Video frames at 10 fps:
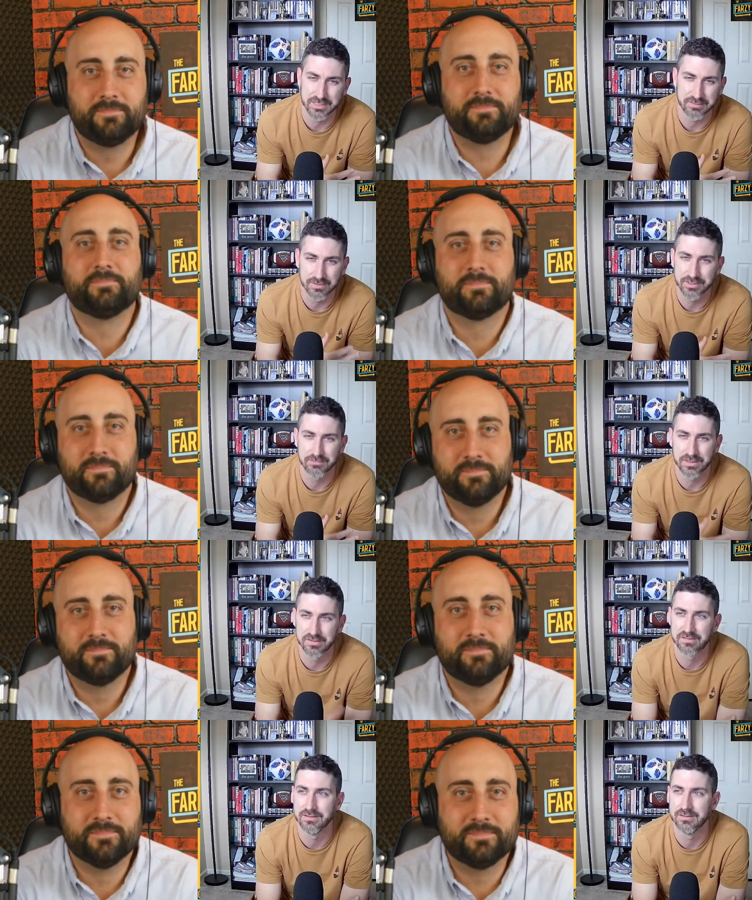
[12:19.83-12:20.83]
Speaker 1: who, who like
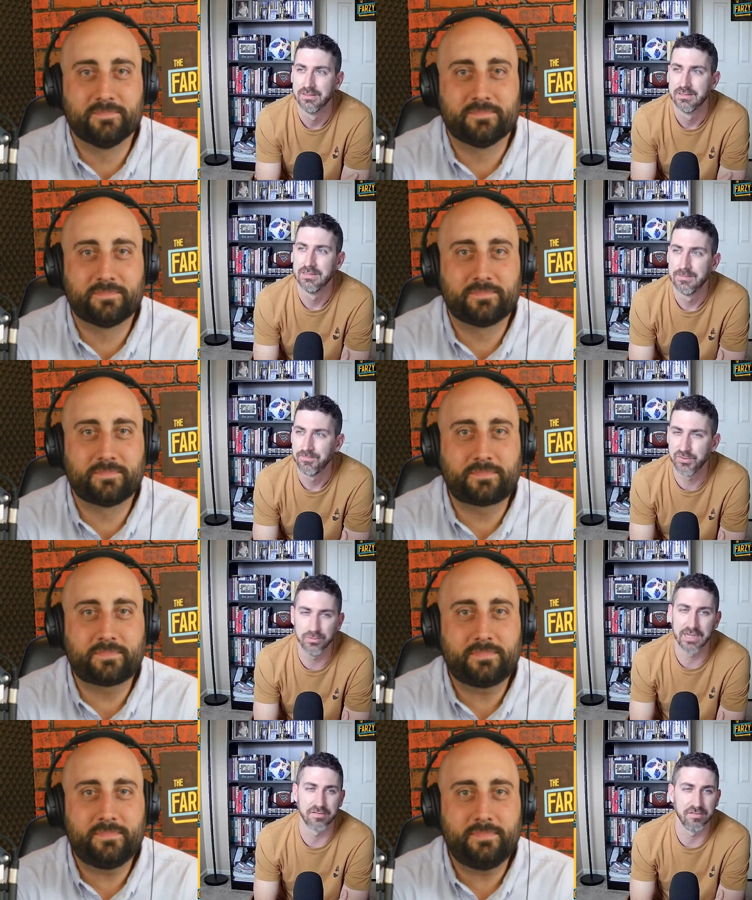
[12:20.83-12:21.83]
really wants to
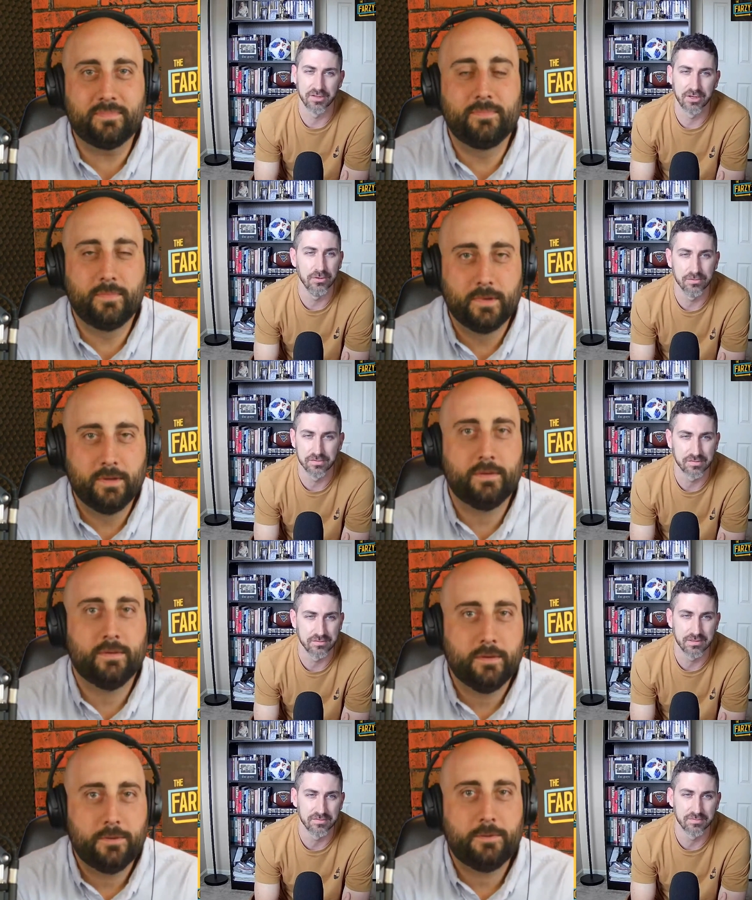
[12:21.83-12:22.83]
do X's and
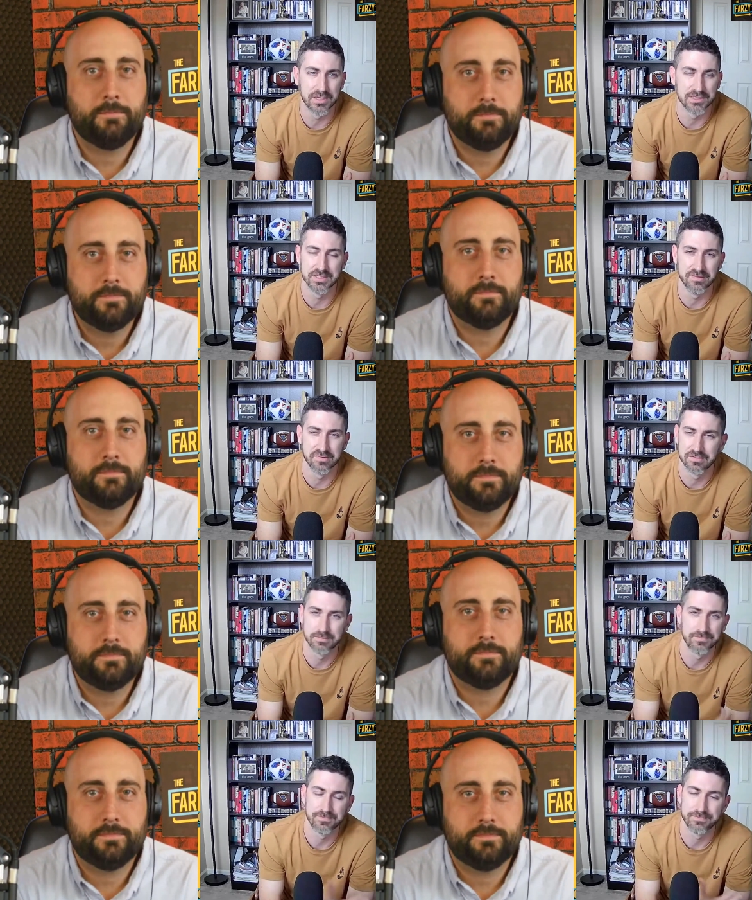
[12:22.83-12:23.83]
O's as, as much
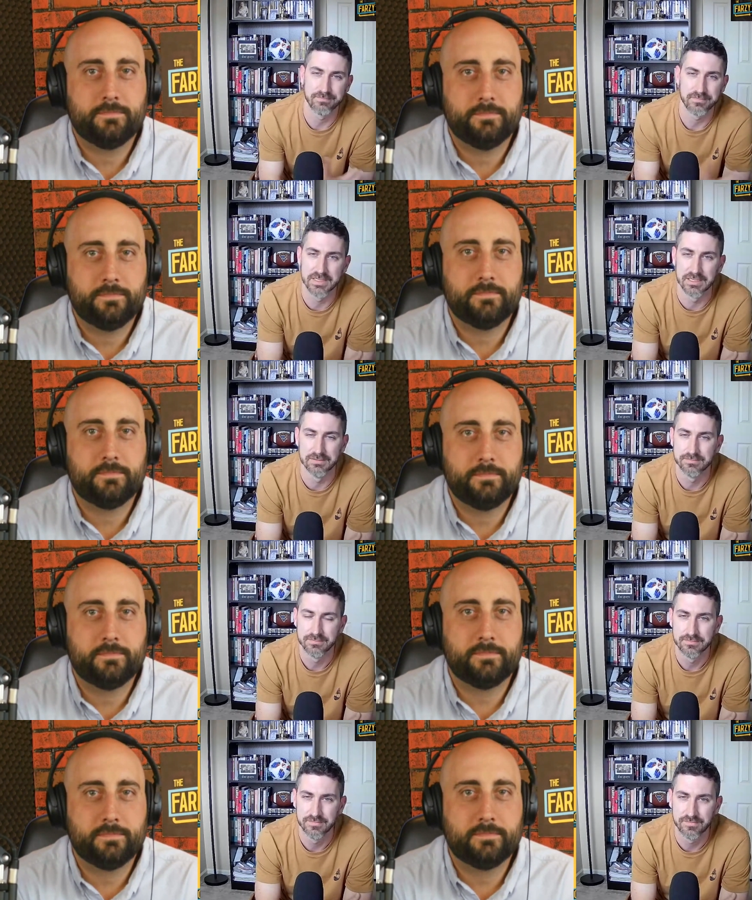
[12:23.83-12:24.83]
as, you
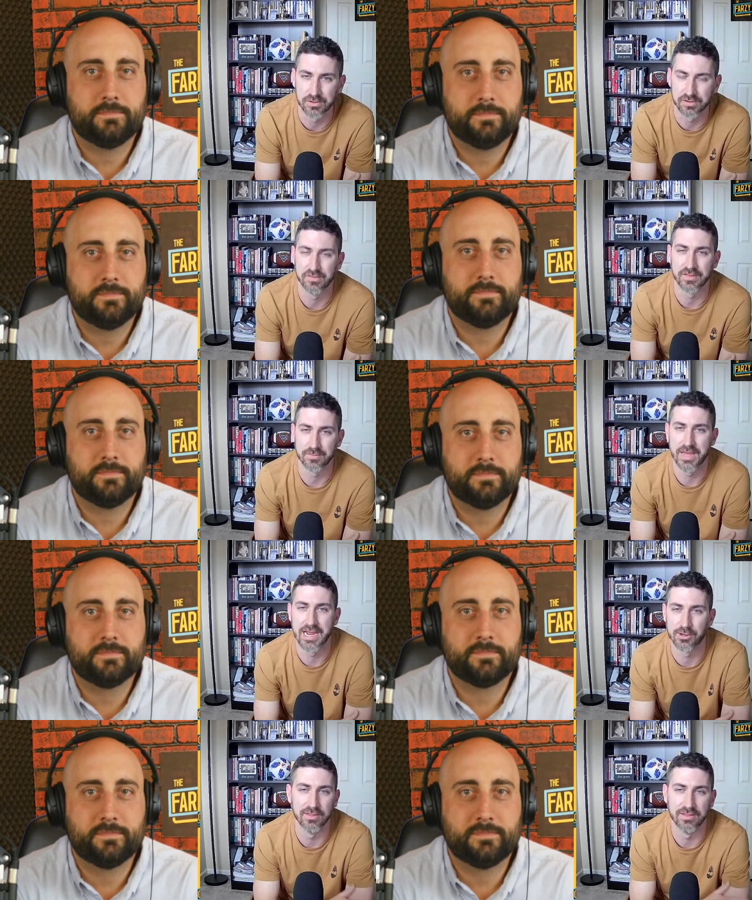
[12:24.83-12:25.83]
know, focus on
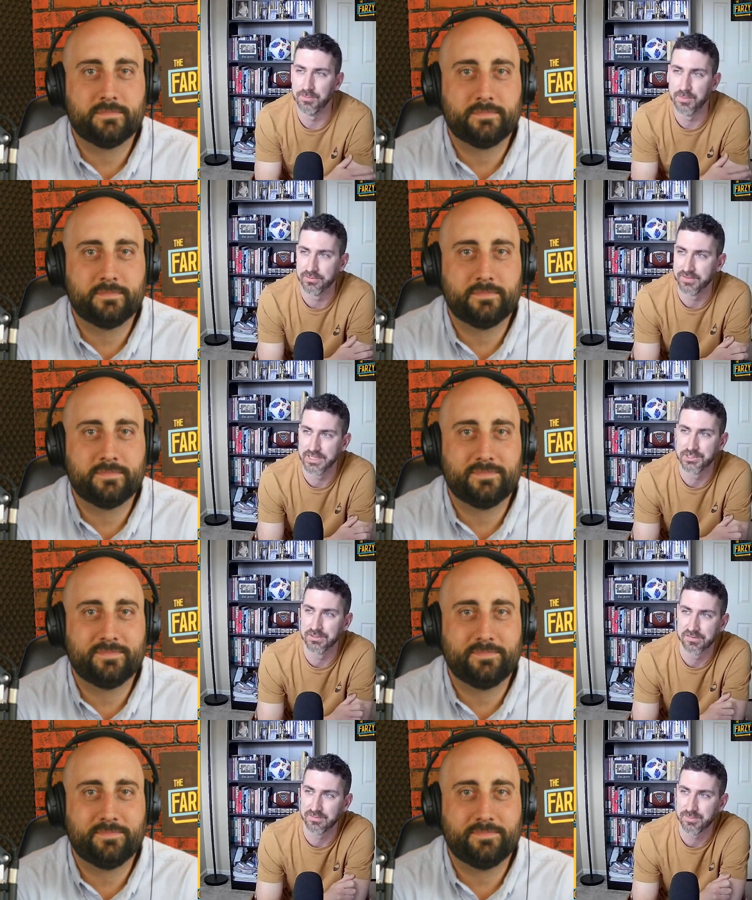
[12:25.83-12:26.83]
like the macro level
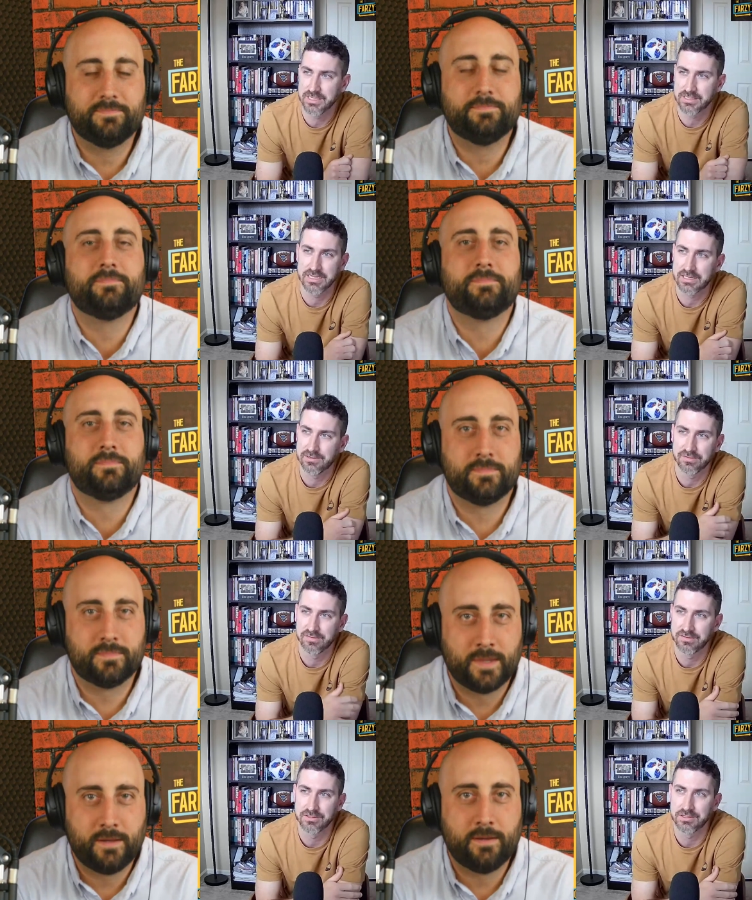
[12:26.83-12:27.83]
motivational stuff. But Nick
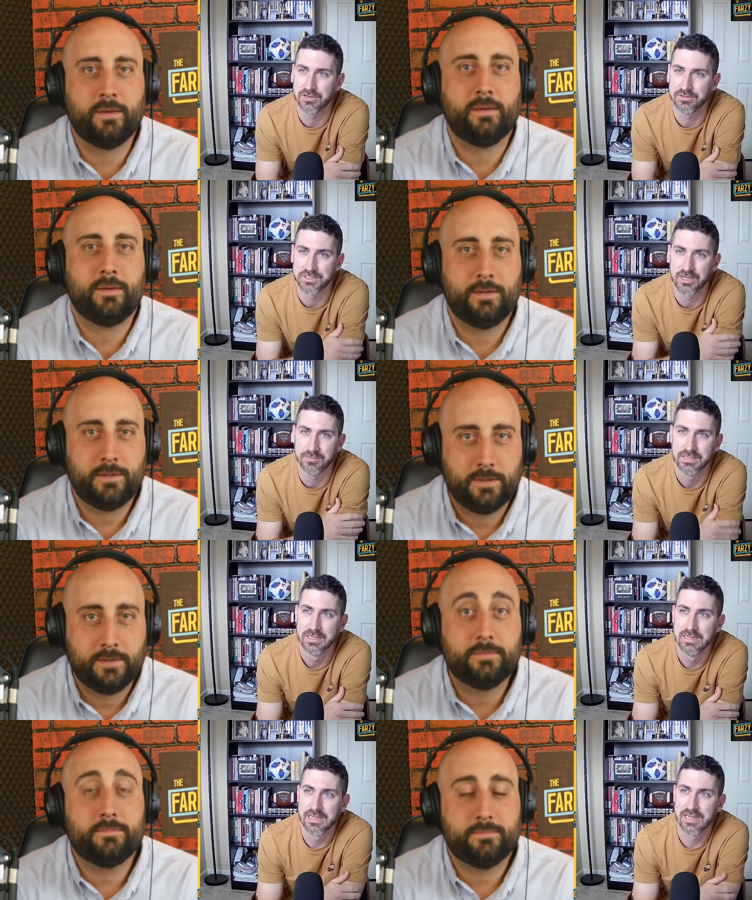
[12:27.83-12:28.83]
Nick Nurse is a good coach. You know
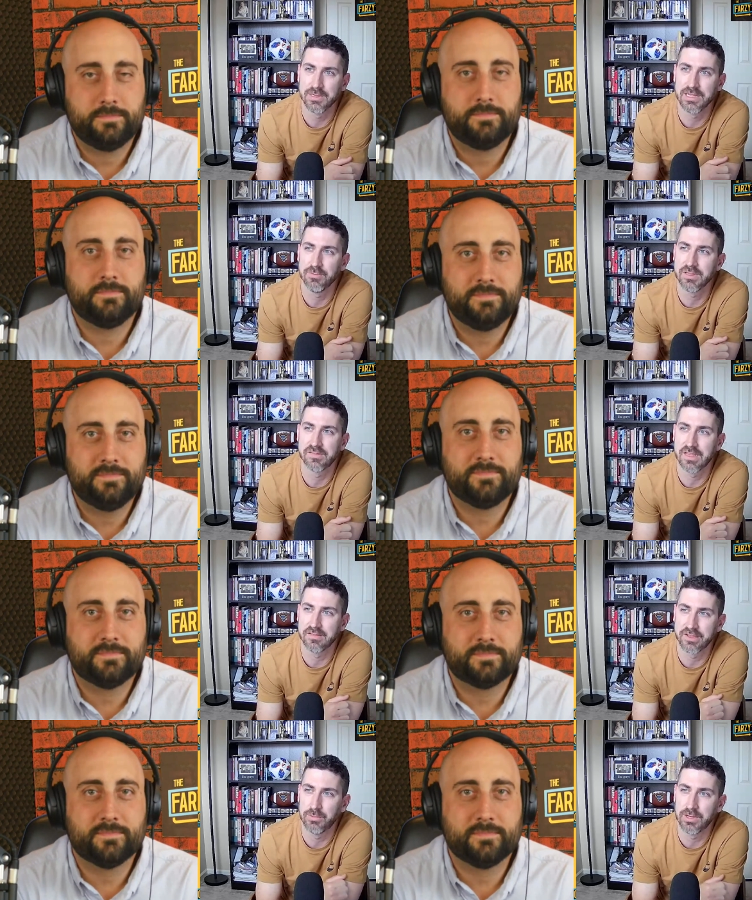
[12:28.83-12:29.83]
what I mean? Everybody,
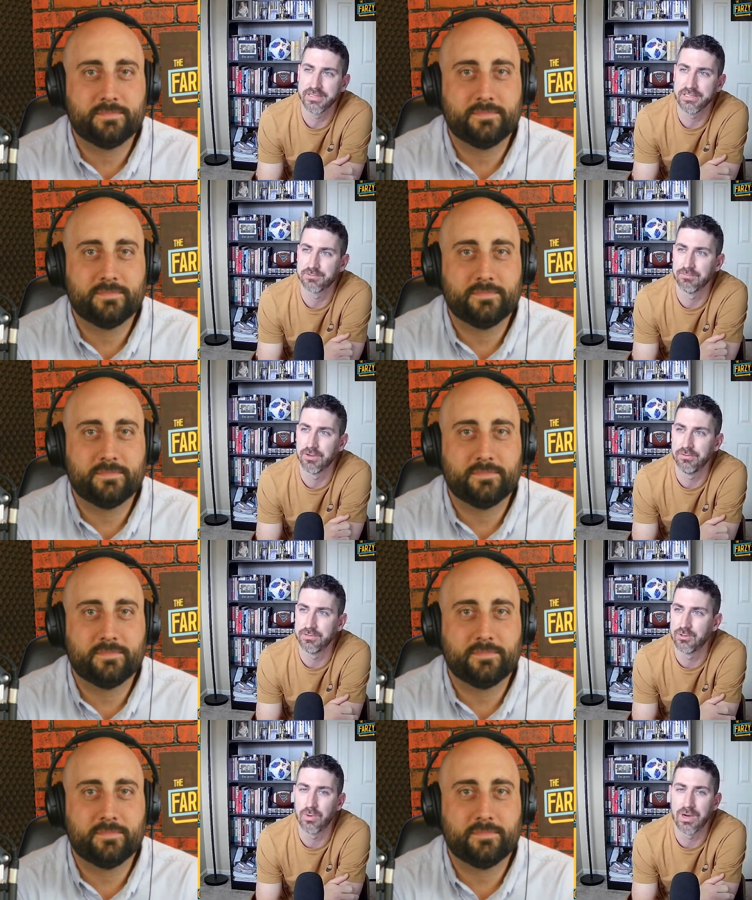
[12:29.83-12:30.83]
everybody says like, well, he just
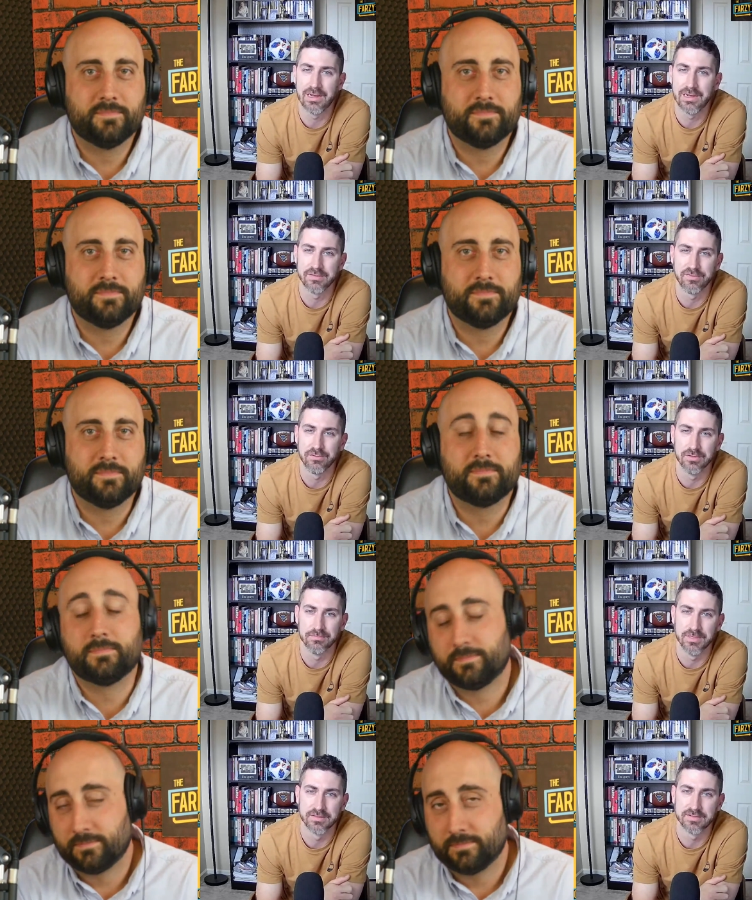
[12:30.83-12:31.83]
rode Kawhi to